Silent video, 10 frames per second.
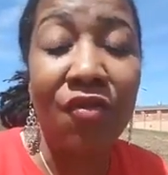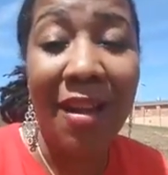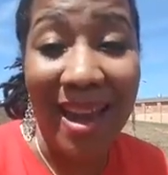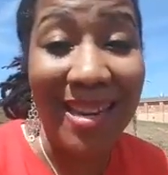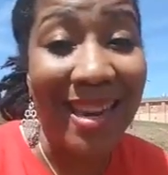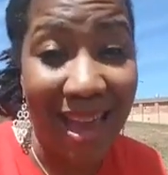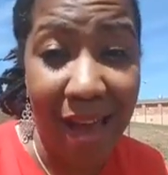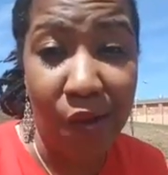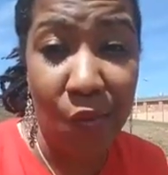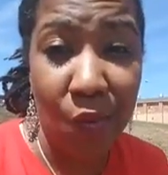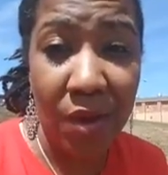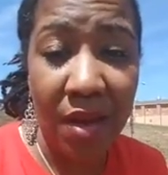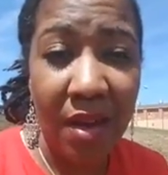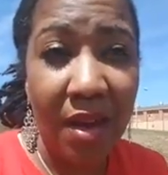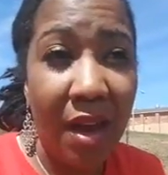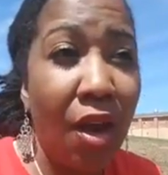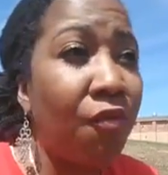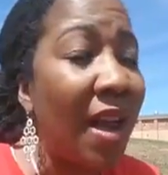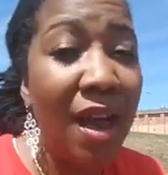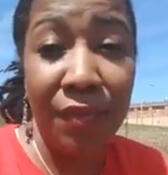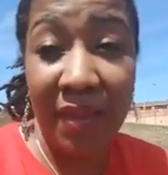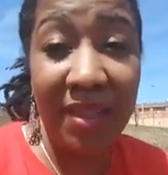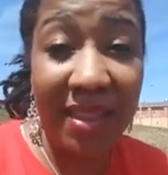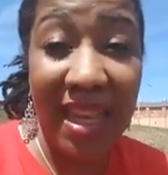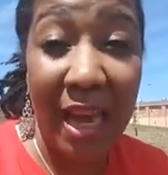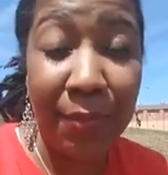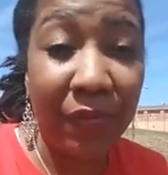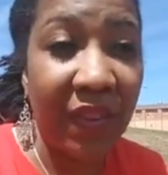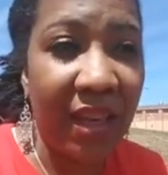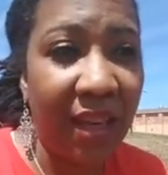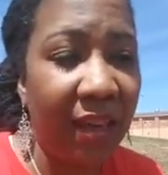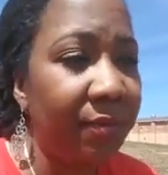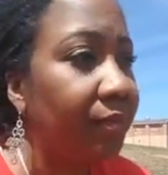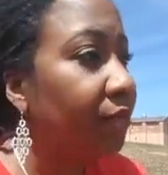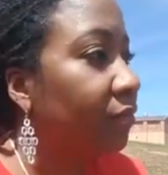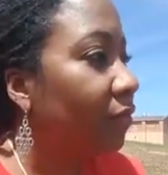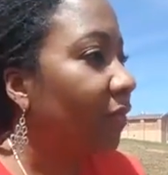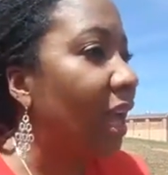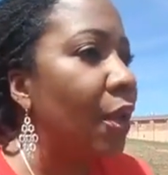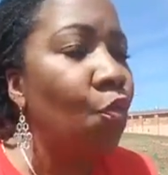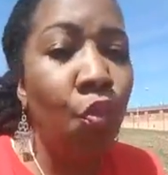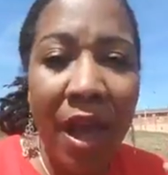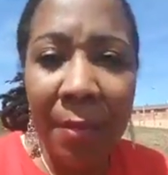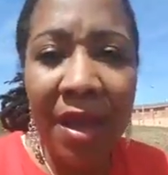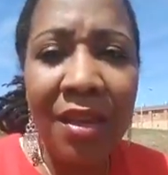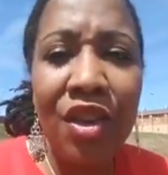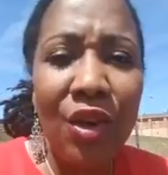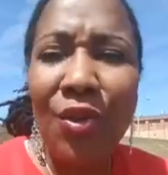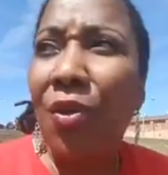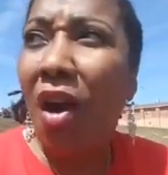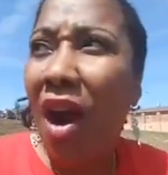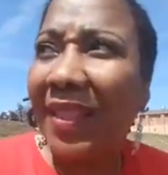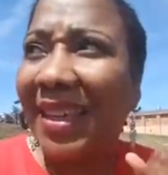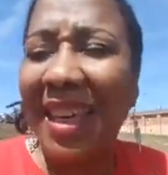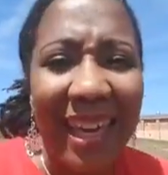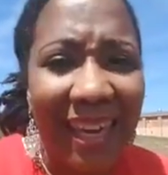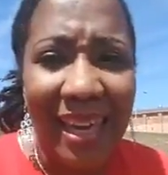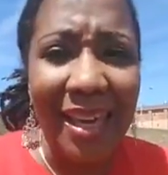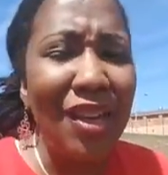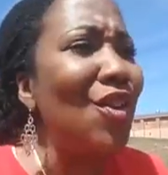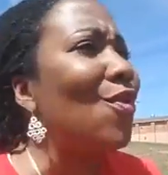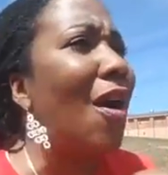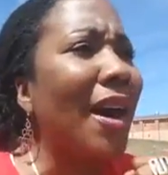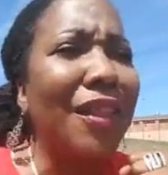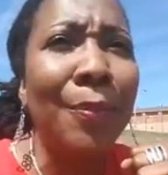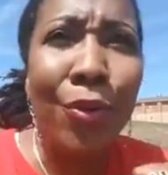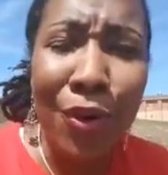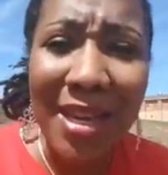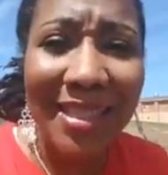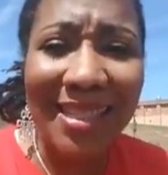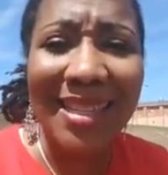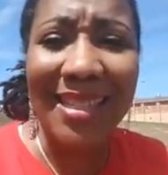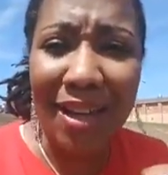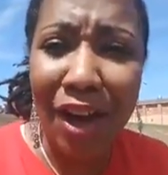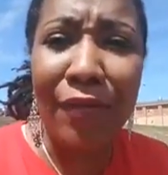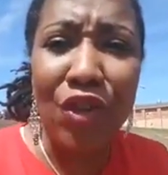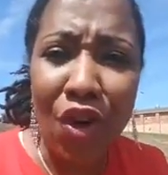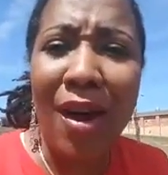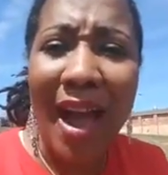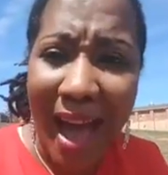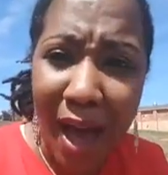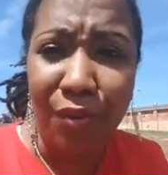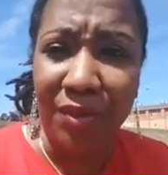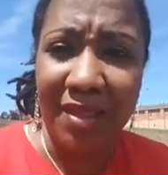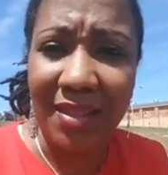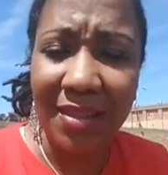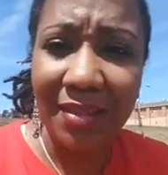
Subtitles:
right now around this type of thing. And women, you are the key. You are the priestess of your house.